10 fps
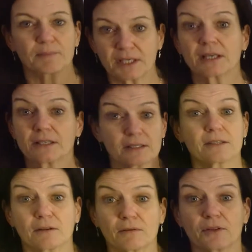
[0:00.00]
because
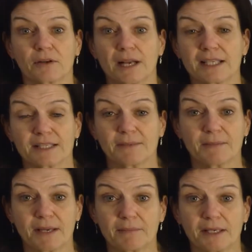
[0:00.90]
their
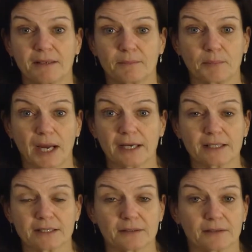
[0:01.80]
estimate may be
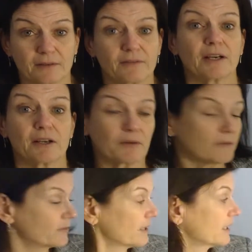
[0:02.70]
biased very,
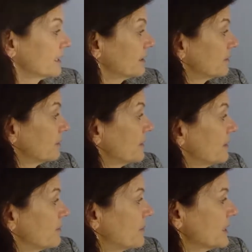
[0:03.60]
very
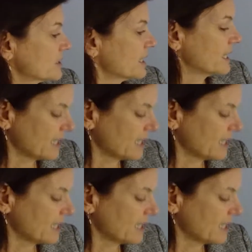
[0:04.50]
much.